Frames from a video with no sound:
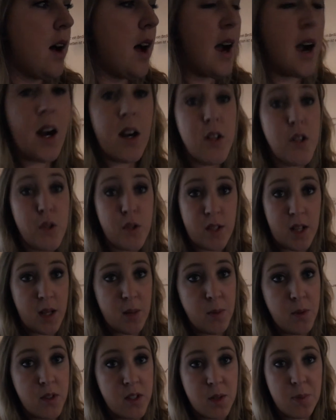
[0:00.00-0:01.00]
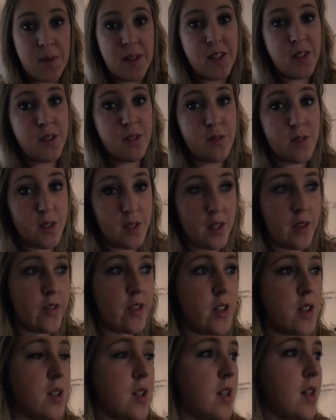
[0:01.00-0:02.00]
our new table is being
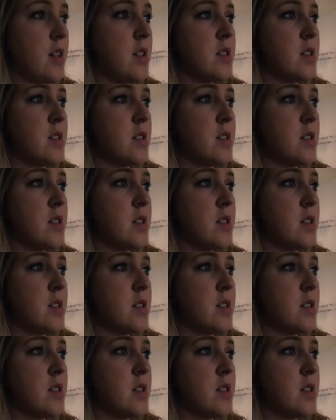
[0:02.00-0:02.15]
delivered.